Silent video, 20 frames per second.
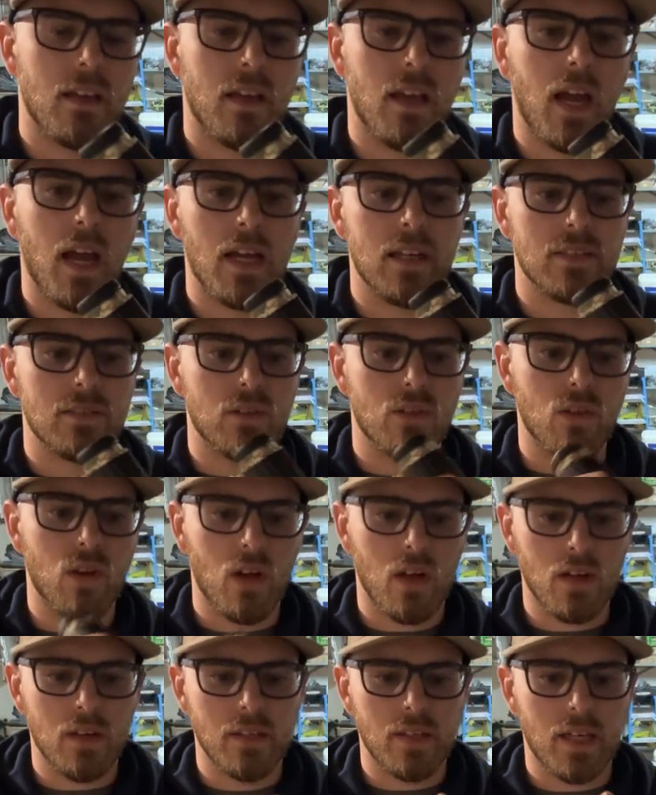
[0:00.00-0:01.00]
has a
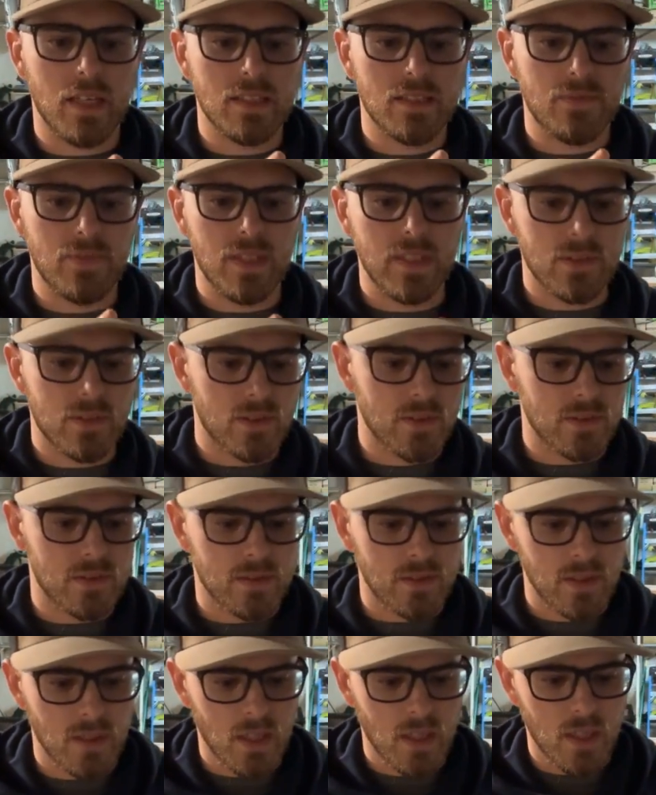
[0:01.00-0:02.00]
lot of nice
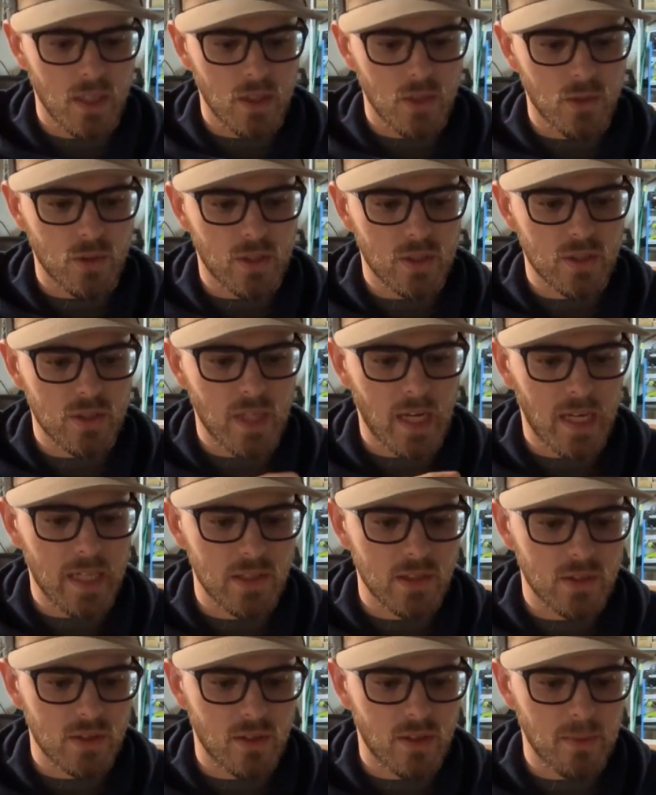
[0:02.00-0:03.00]
features. You can
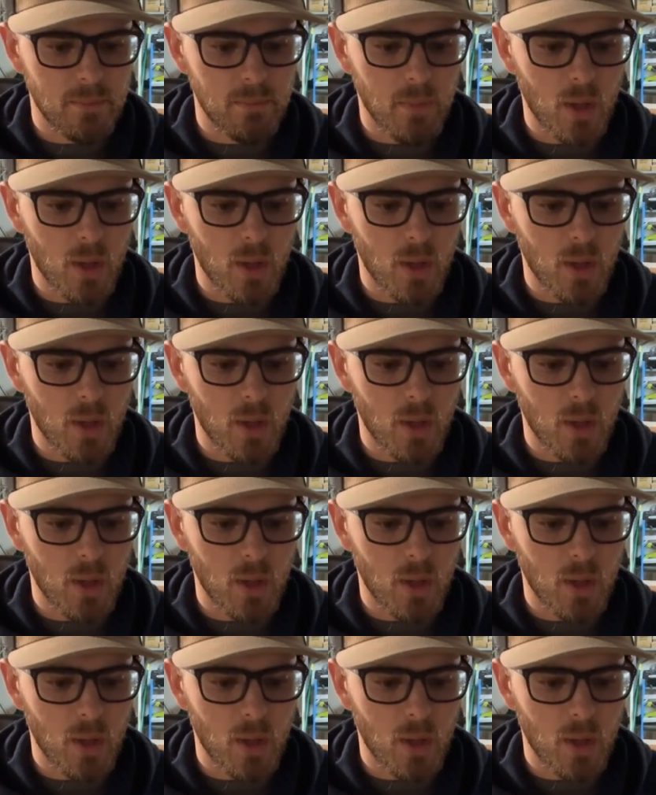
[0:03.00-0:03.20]
change the